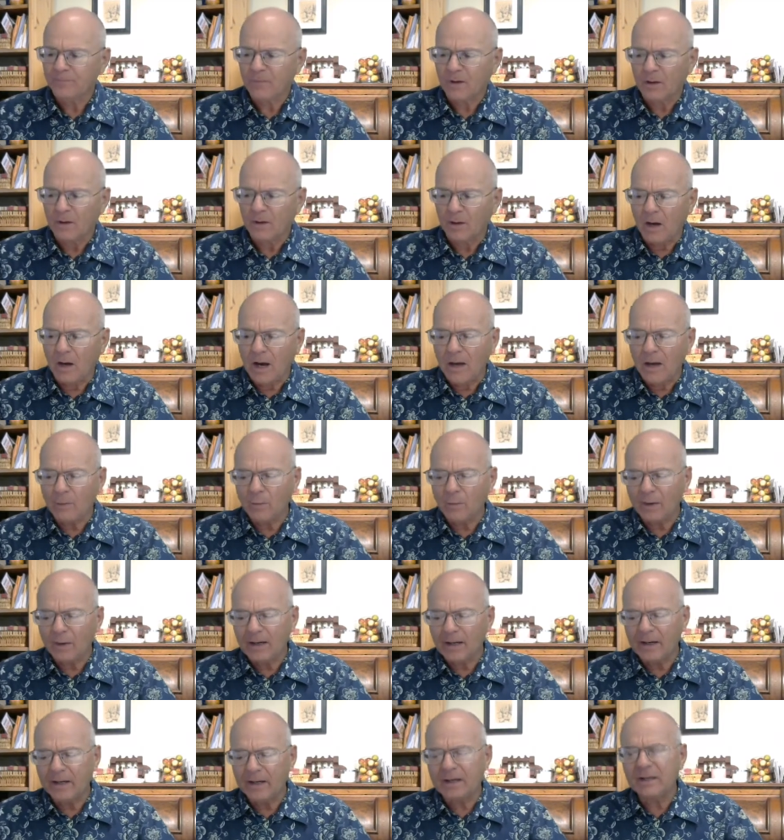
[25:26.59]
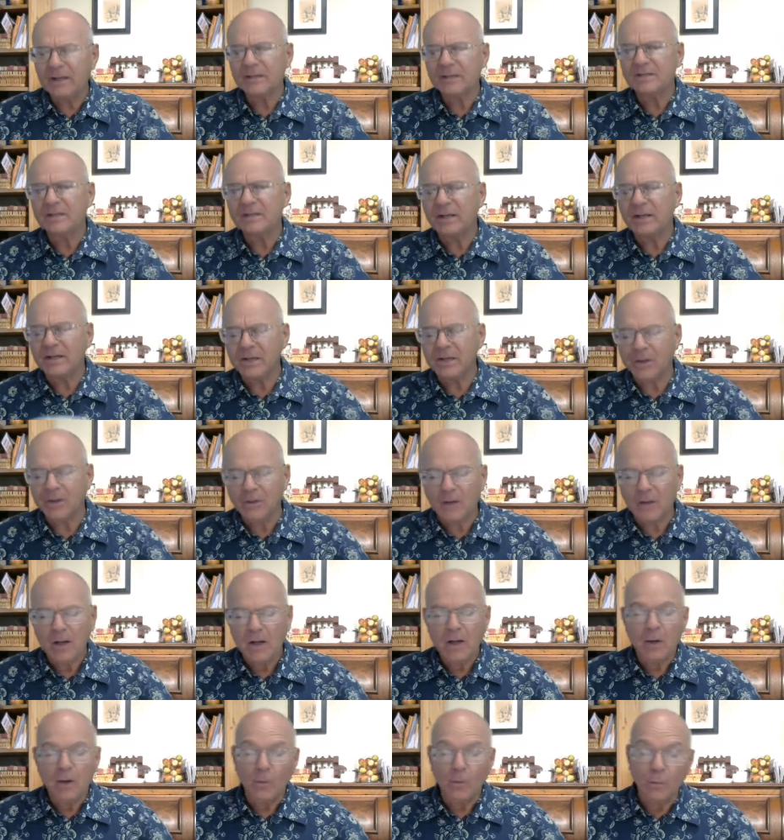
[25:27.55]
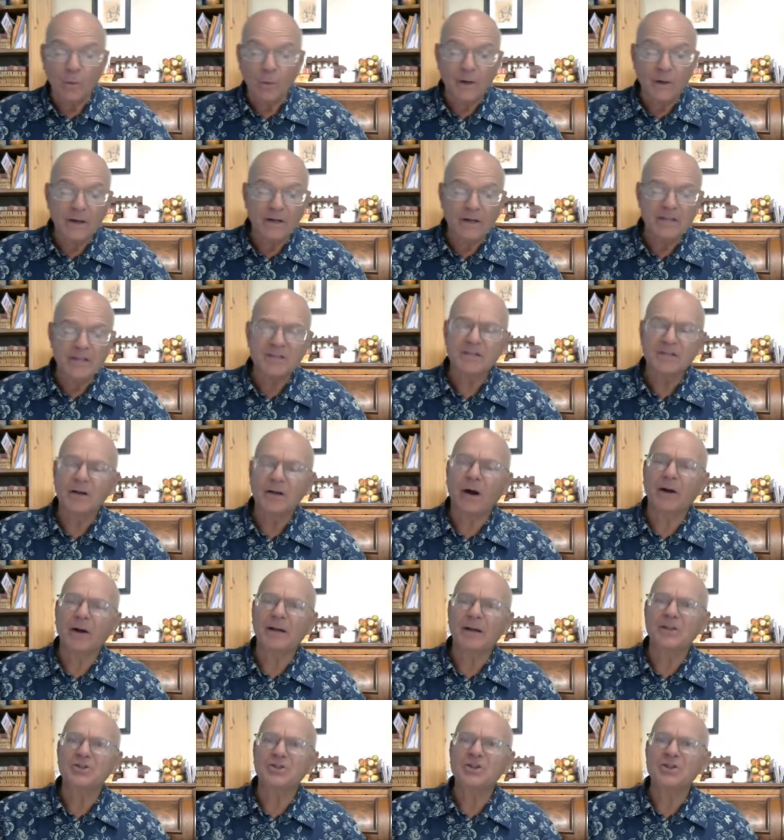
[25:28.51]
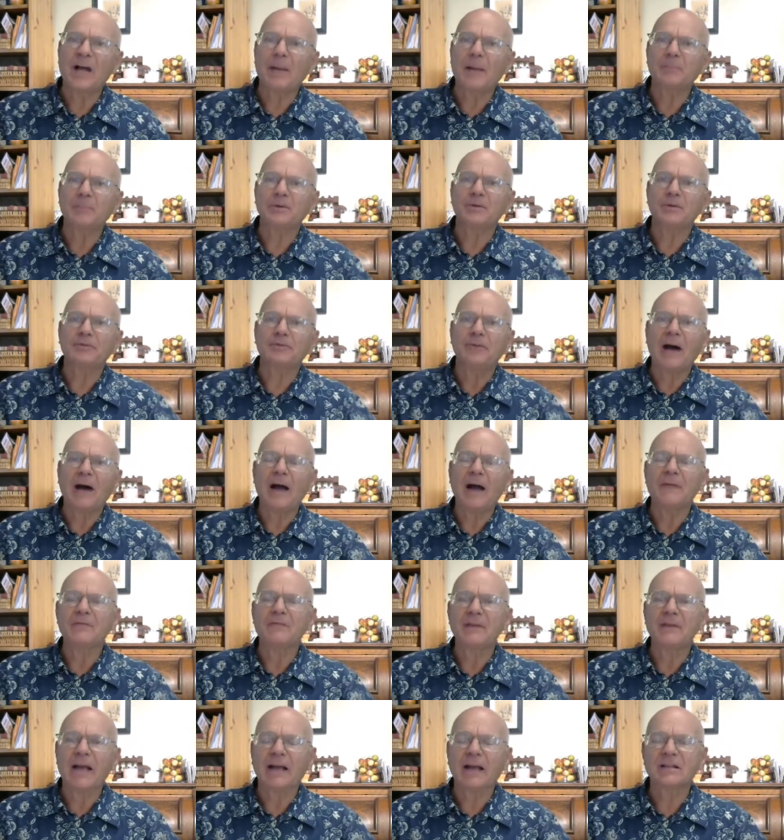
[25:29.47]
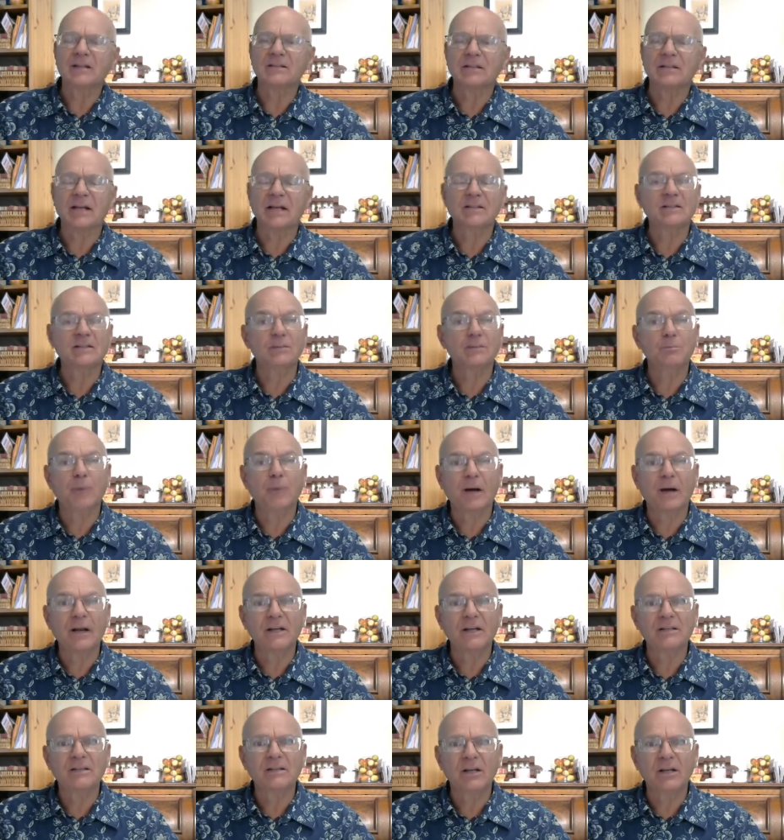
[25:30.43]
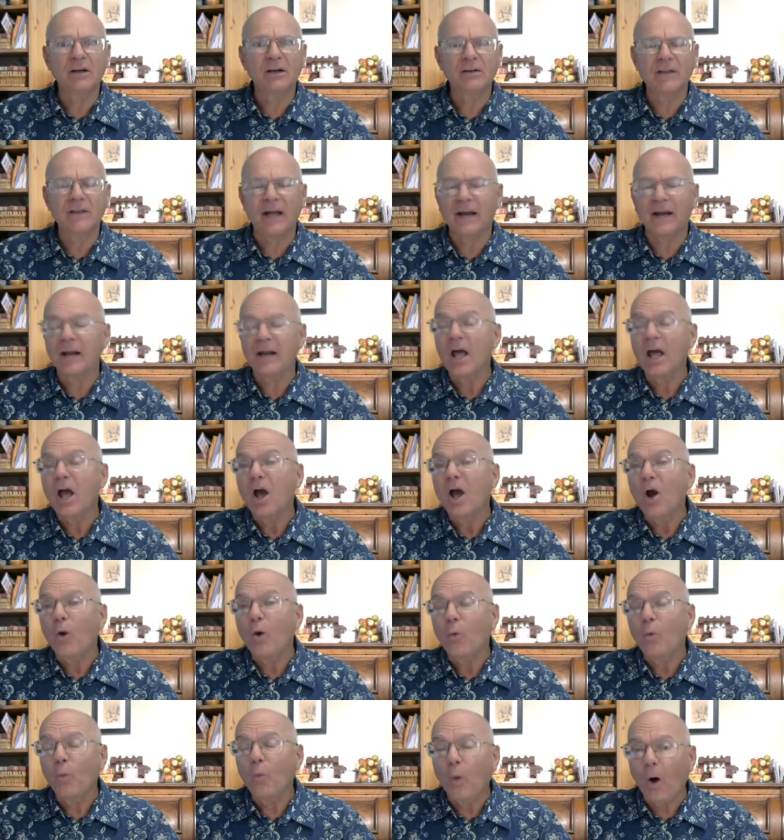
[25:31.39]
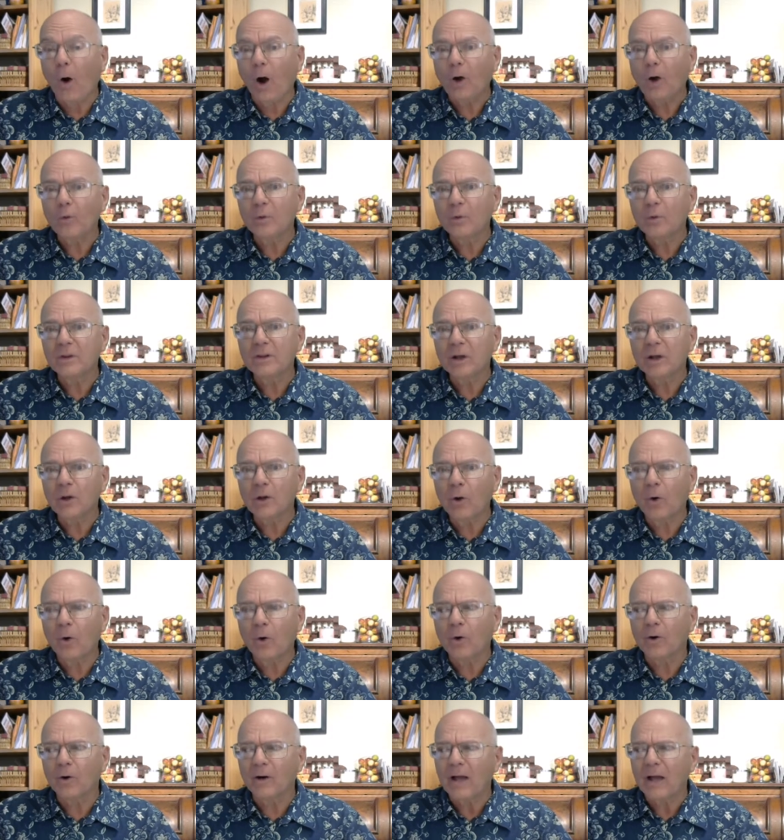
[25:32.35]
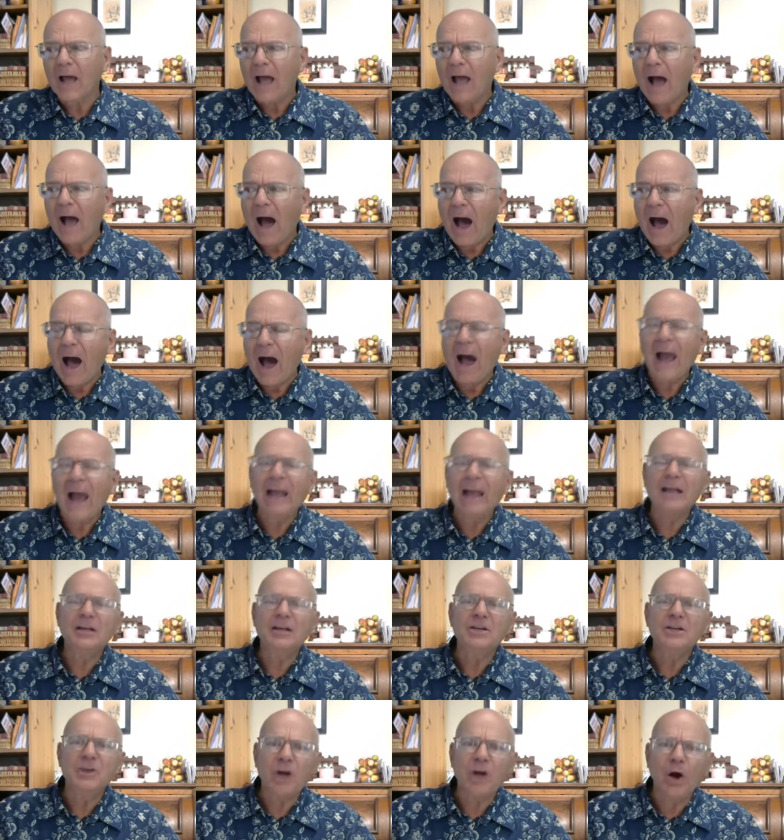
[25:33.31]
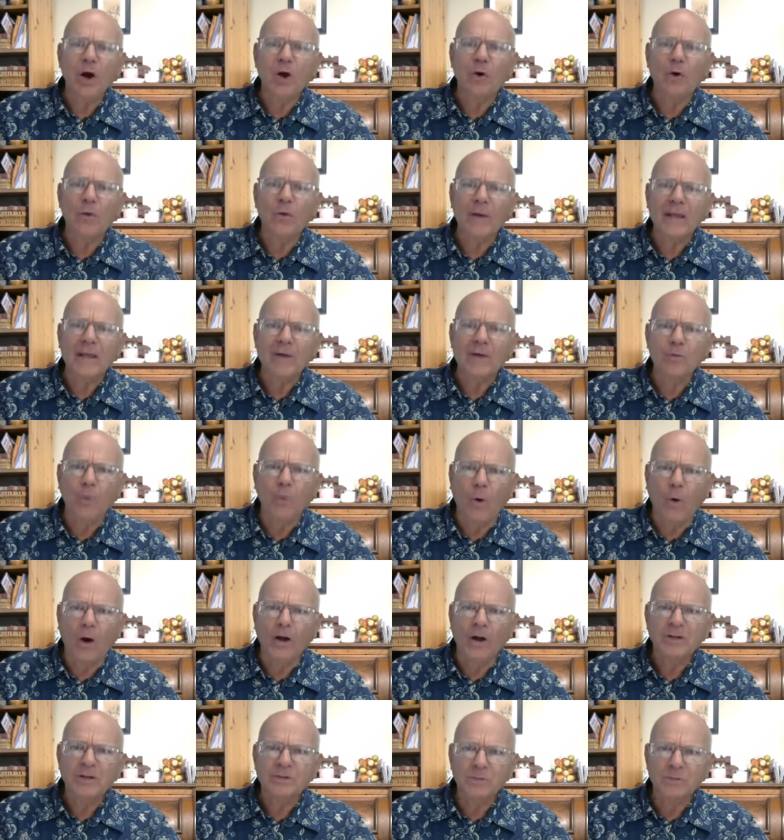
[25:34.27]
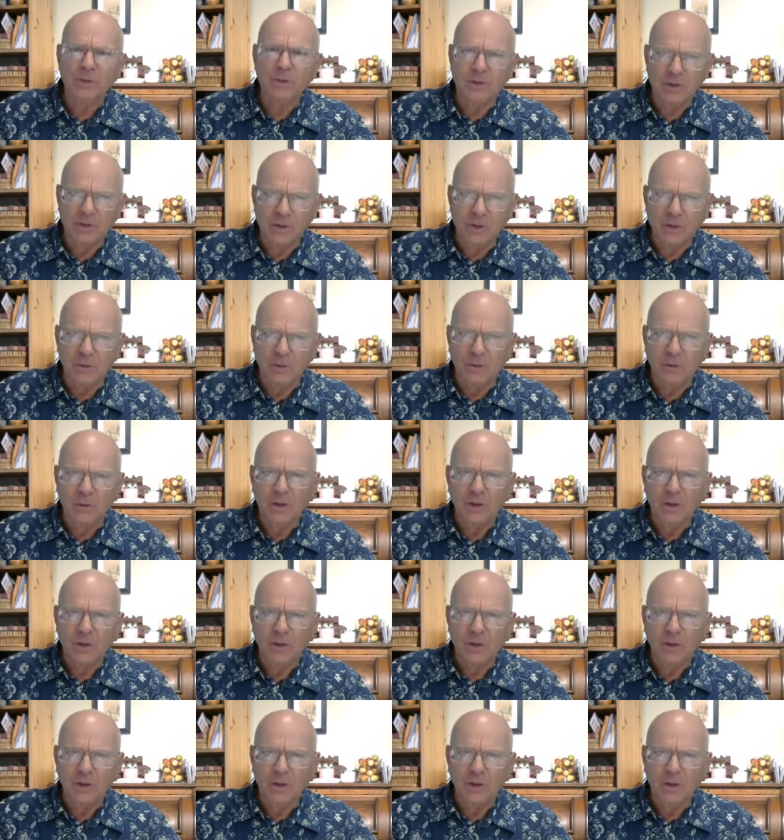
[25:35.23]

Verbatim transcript: All right, we're going to continue. We're going to start in chapter 5 next lesson. But until then, walk with the Lord. I know He walks with you.